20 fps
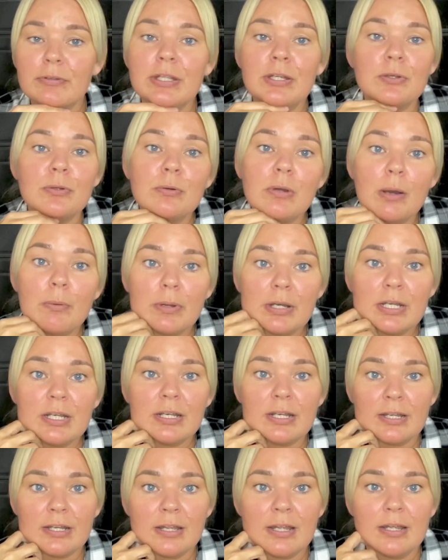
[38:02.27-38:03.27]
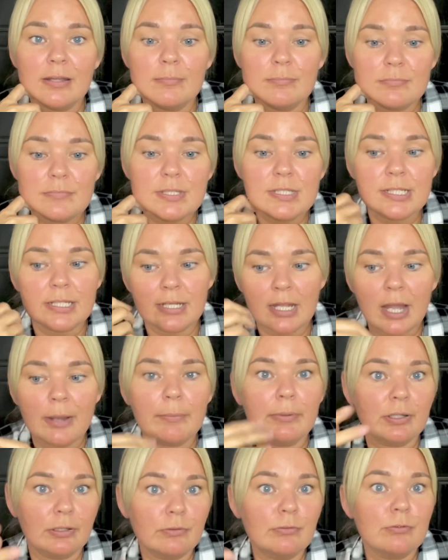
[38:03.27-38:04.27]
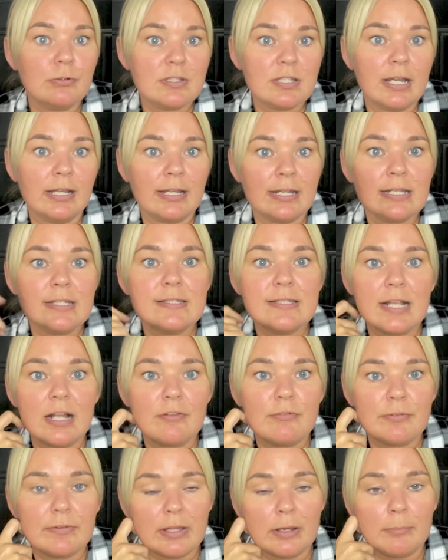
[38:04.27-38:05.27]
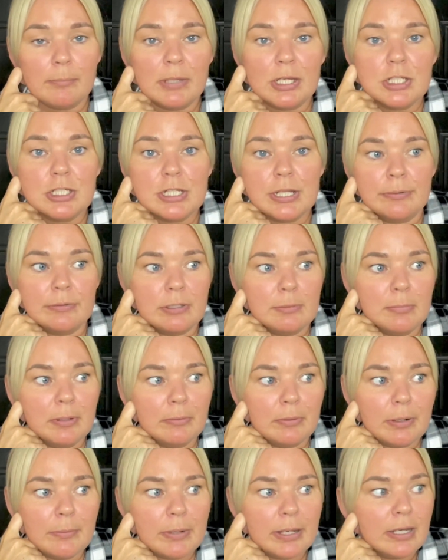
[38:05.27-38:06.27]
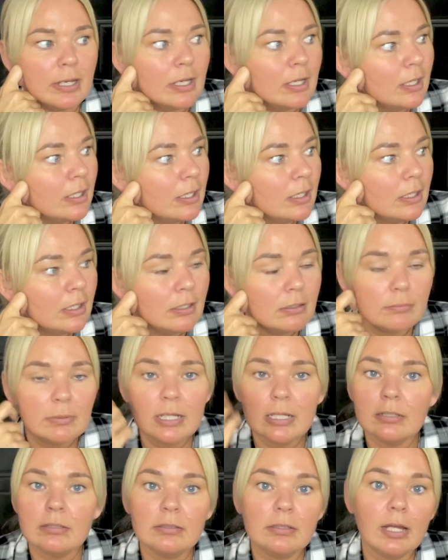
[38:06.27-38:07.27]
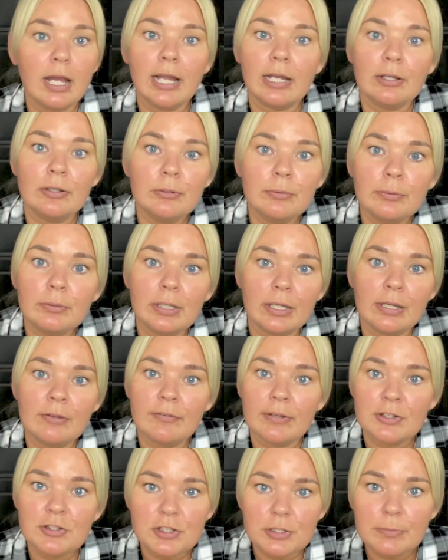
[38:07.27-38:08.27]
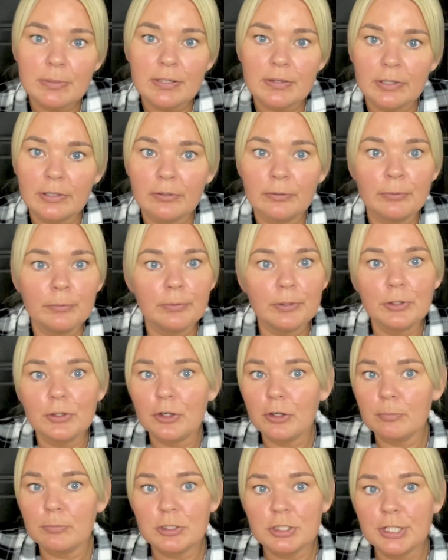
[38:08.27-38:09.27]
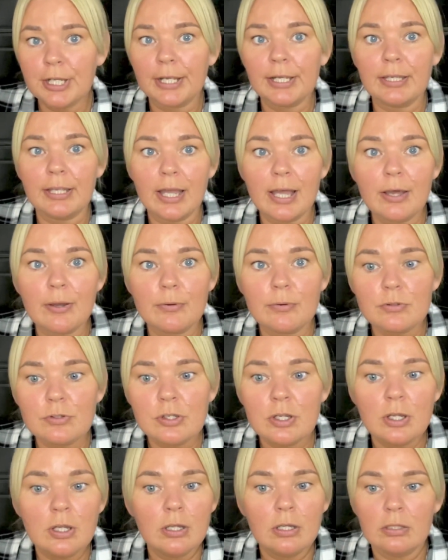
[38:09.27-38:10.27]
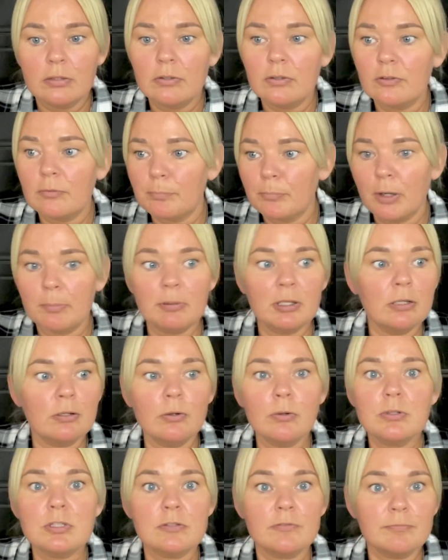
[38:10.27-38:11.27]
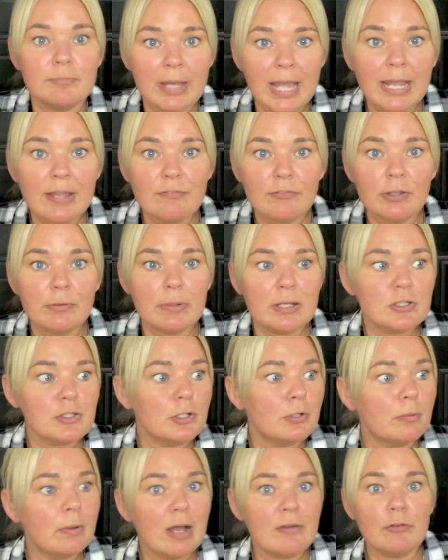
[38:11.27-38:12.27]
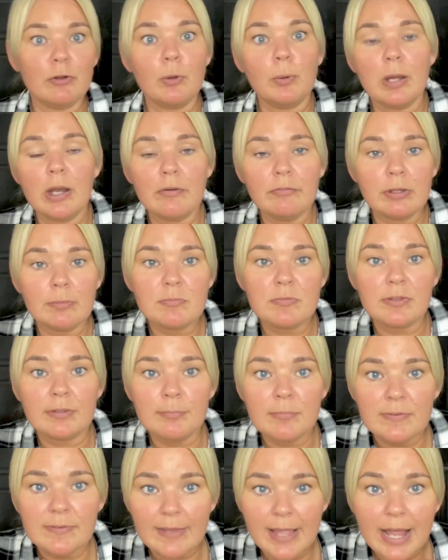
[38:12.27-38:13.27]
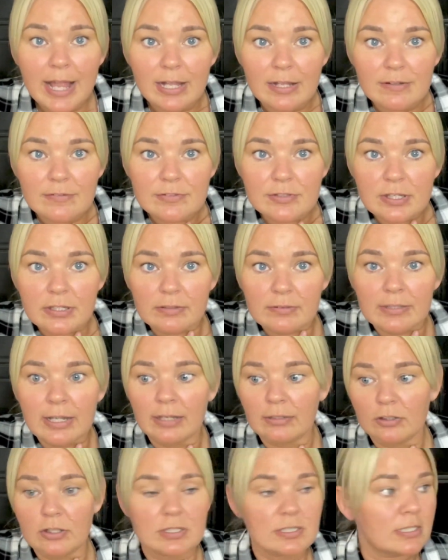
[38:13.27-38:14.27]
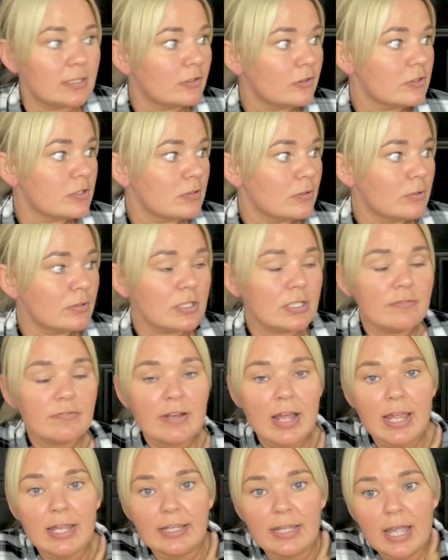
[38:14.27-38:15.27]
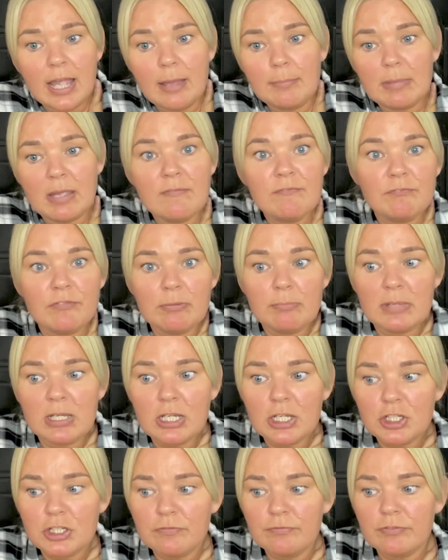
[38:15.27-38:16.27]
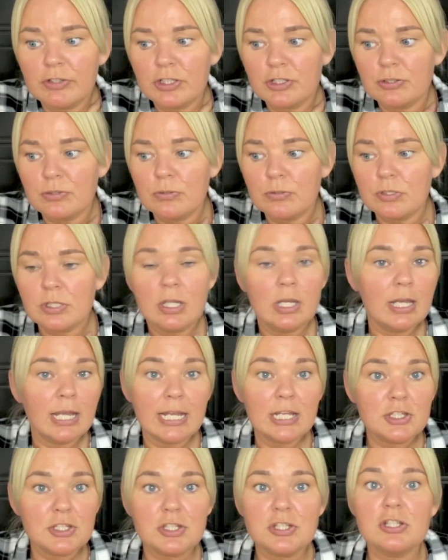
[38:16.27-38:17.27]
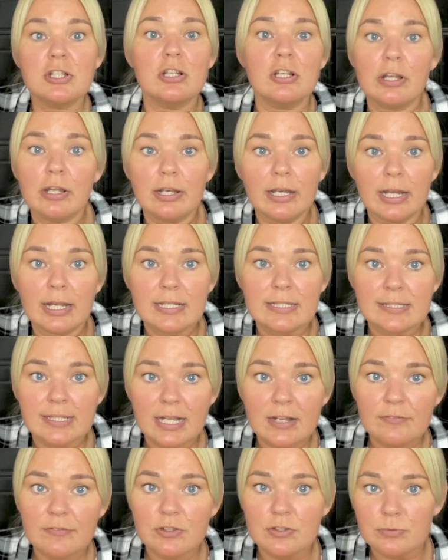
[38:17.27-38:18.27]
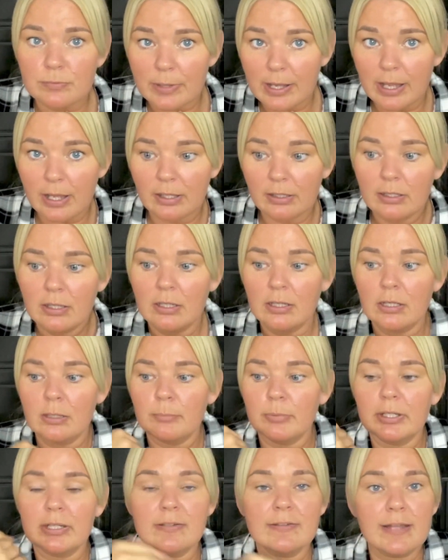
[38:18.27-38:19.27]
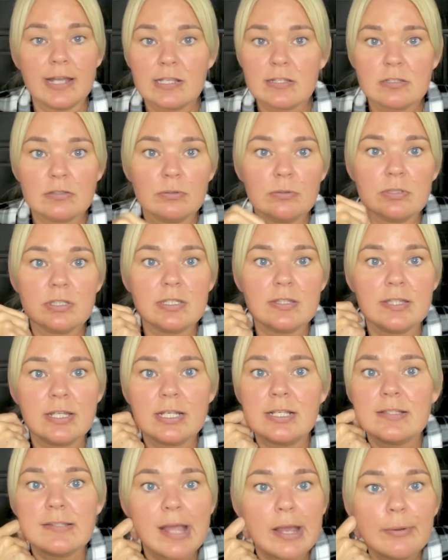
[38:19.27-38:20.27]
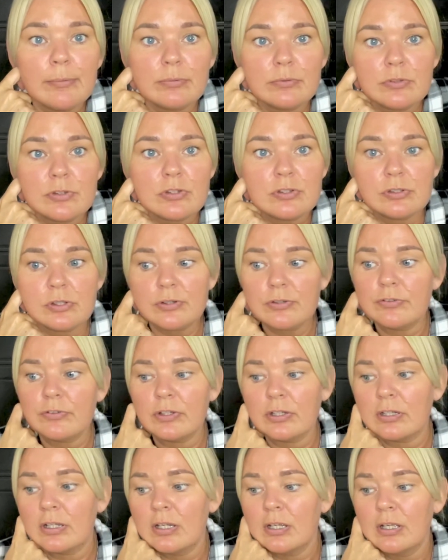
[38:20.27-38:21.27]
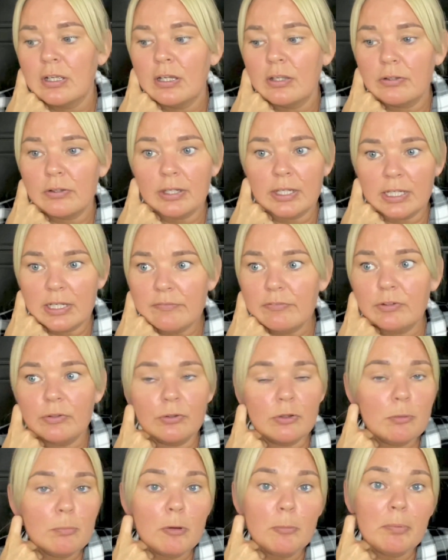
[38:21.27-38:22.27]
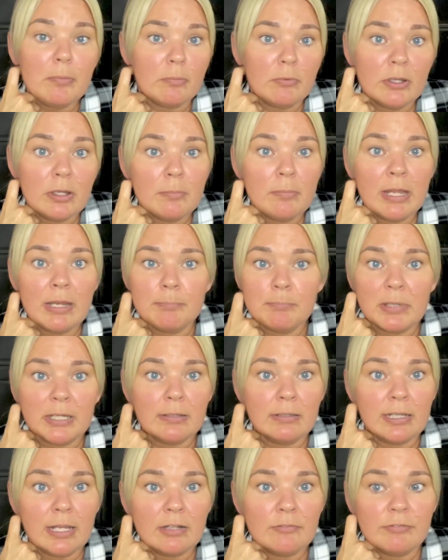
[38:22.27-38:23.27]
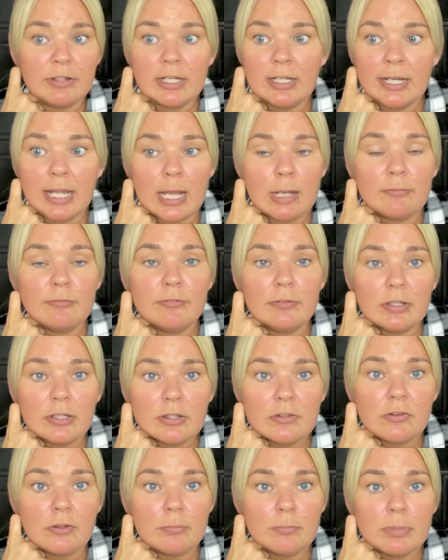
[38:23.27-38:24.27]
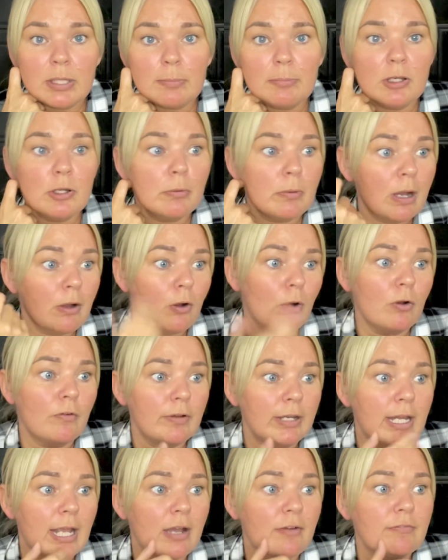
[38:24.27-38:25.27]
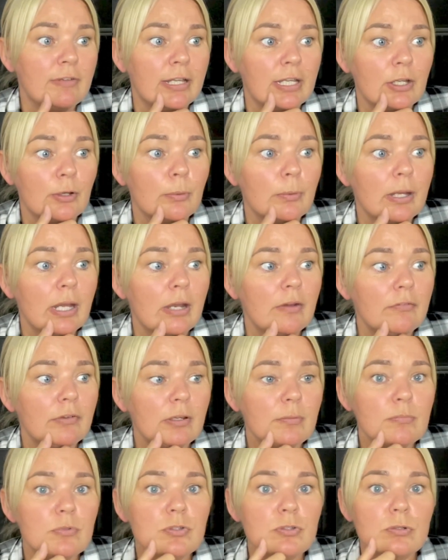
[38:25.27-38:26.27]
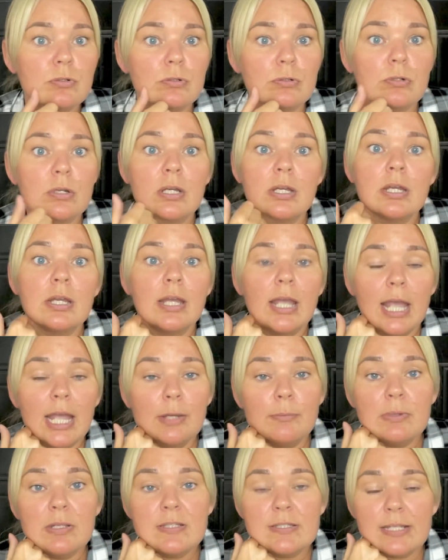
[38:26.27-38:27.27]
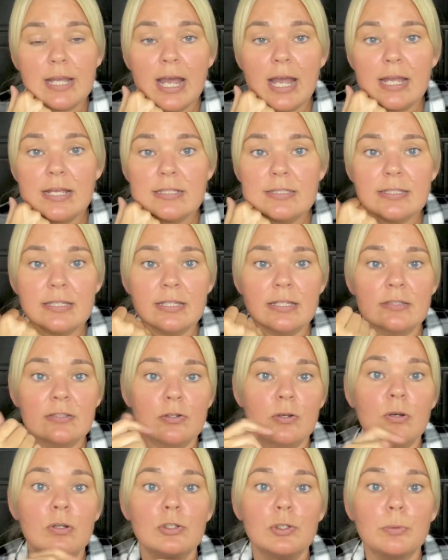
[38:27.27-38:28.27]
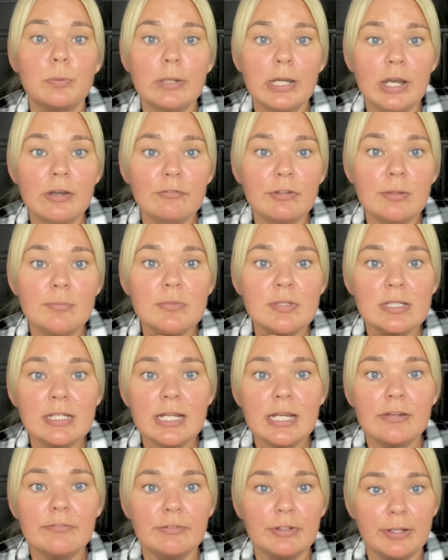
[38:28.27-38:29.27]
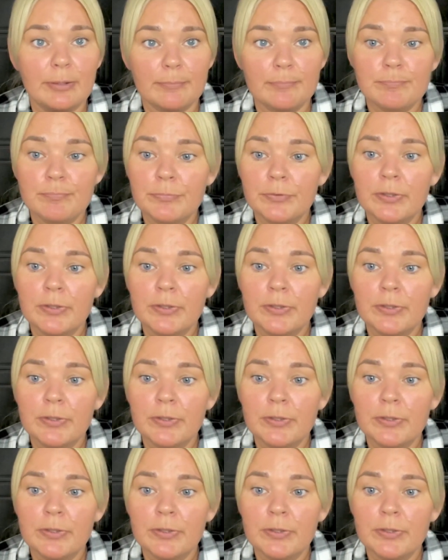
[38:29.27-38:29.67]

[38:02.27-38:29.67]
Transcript: You know, I wanted to see how it grows like yourself without me shouting them out. And I went, well, if I do it, they can only come and check you out. There's probably loads of my viewers who have aquariums themselves, because he does loads of like information videos. He's just to learn himself as well, but he tests loads of things out and stuff. And so you never know, you might be like really helpful to some people who already have like aquariums. So anyways, guys, he's called Aquarium Delirium.